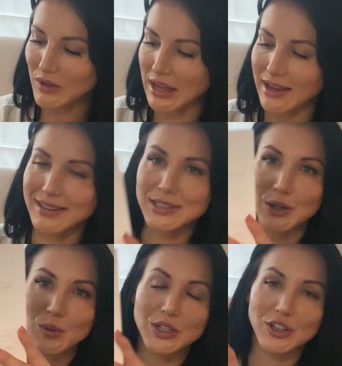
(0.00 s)
And
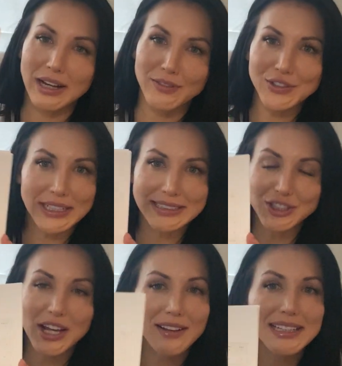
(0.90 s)
so you're going to have your daily
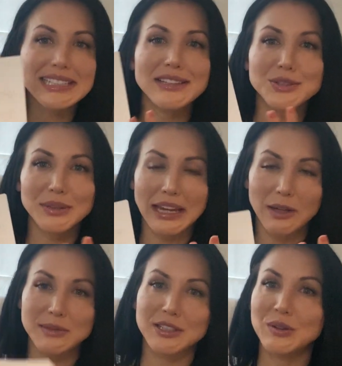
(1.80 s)
checklist, and this really
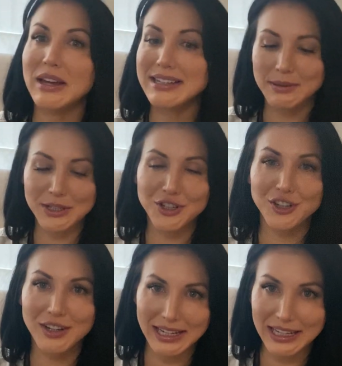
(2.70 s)
helps you to make sure
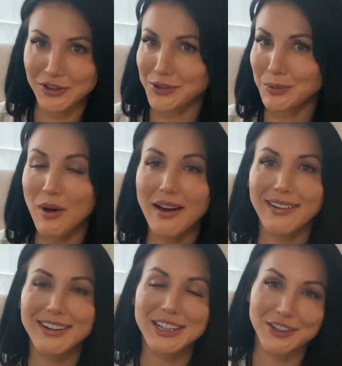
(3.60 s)
you're getting in your
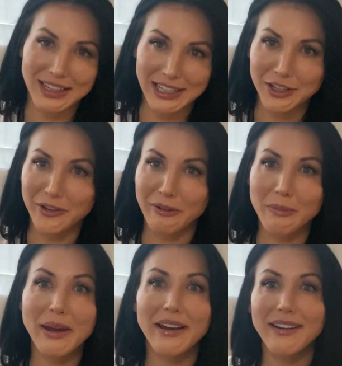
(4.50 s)
water, you're getting in your
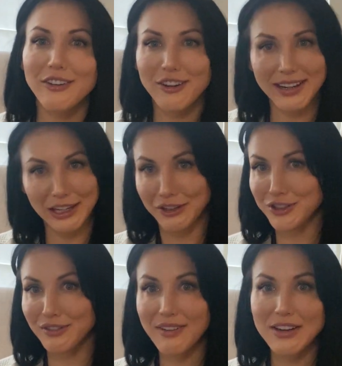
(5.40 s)
repair, you're getting in
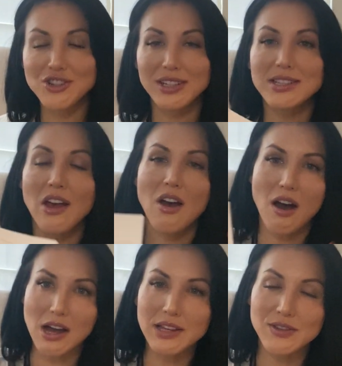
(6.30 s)
your veggies,
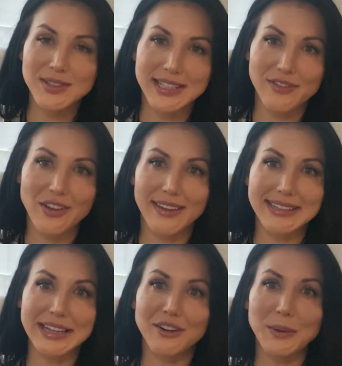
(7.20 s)
all of those different
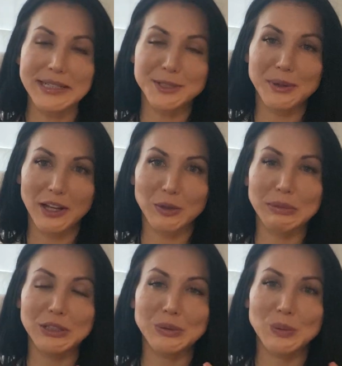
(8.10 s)
things that are going to help
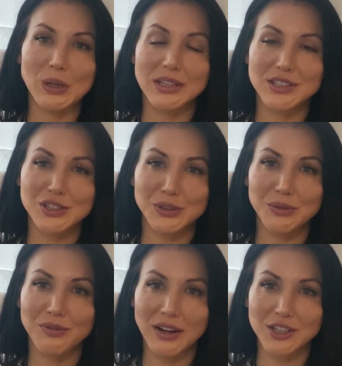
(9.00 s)
you to
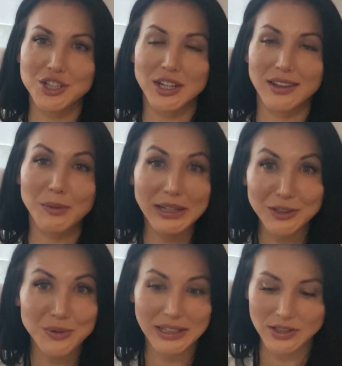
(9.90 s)
function the way
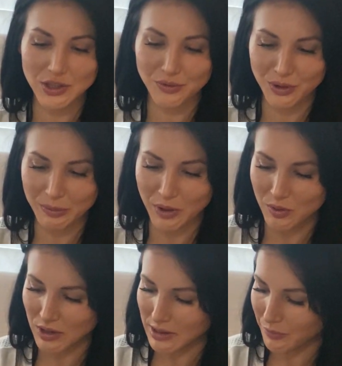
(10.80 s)
you need to for the
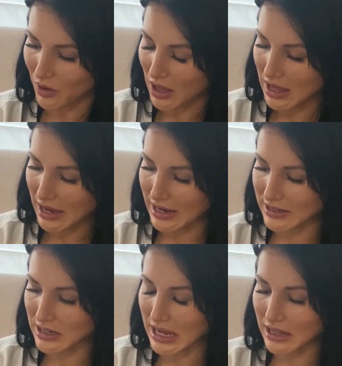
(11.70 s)
program
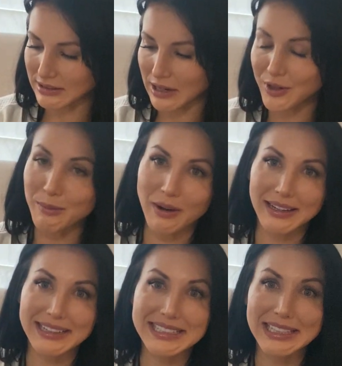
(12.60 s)
and allow your
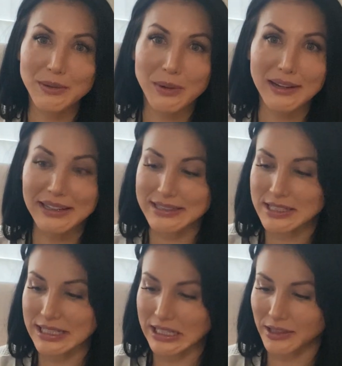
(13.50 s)
body to give it what it needs
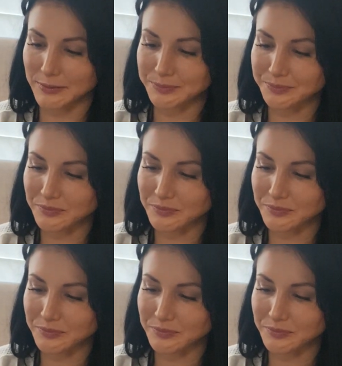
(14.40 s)
to heal.